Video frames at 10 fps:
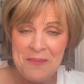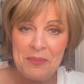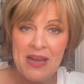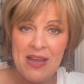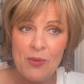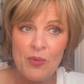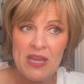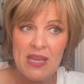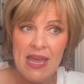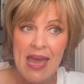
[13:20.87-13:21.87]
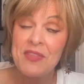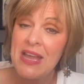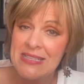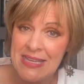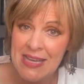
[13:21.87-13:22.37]
but we had the
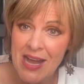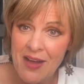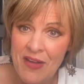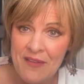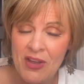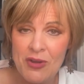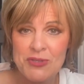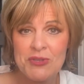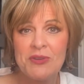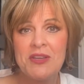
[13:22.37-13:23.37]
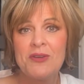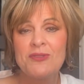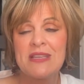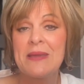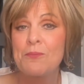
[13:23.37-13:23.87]
idea of having our
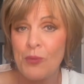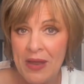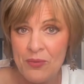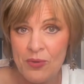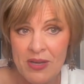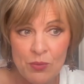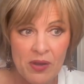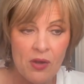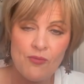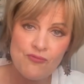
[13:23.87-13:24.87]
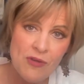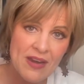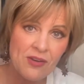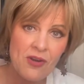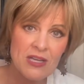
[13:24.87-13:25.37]
studios in Brentwood. We are
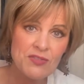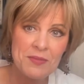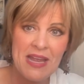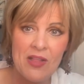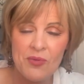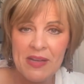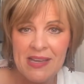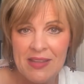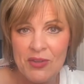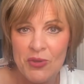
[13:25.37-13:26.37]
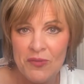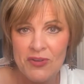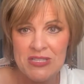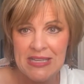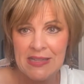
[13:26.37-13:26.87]
right across from the Galleria in the
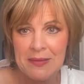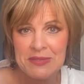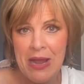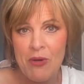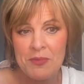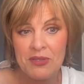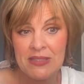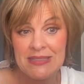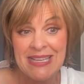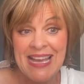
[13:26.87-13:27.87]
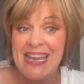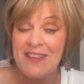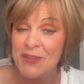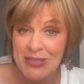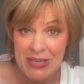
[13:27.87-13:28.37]
University Club Tower buildings.
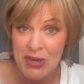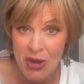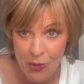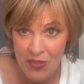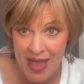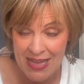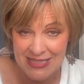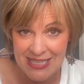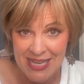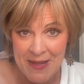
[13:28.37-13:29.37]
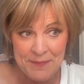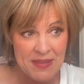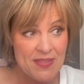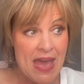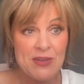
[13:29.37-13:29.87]
If you didn't know that,
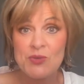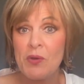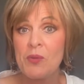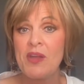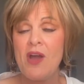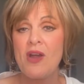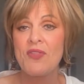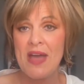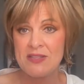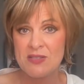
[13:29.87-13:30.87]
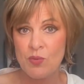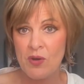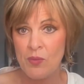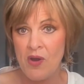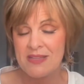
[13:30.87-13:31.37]
that is where we are. And that's
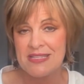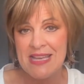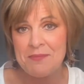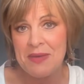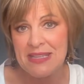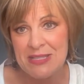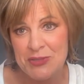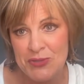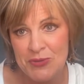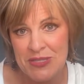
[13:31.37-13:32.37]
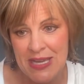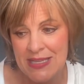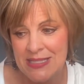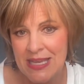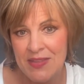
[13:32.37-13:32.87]
where we're on set Mondays and
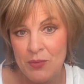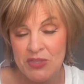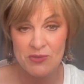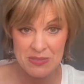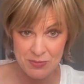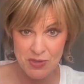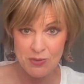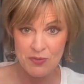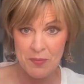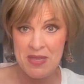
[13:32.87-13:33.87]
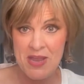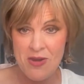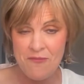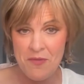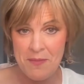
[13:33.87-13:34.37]
Tuesdays. And then we do some shows from
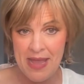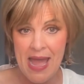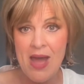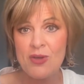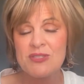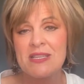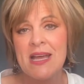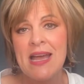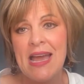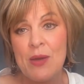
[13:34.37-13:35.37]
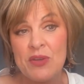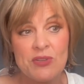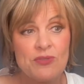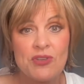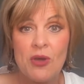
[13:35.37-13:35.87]
here, from my house. And we
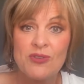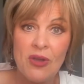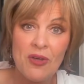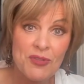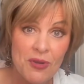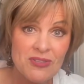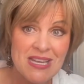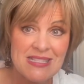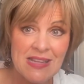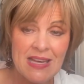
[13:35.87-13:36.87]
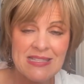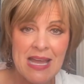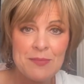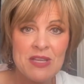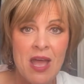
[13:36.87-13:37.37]
do shows on Thursdays a lot of
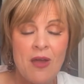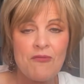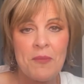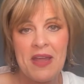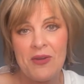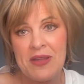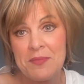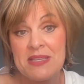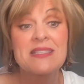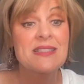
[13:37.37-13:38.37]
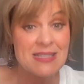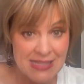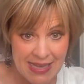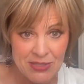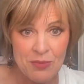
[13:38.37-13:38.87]
times from area businesses.
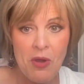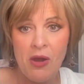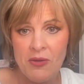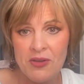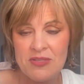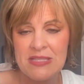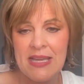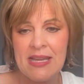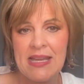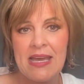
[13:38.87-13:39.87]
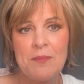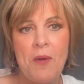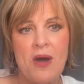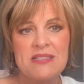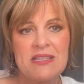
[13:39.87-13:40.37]
Like tomorrow, you're seeing again,
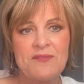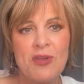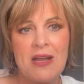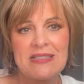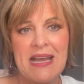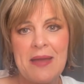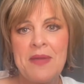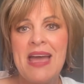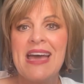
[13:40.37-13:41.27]
Positive Talk Time.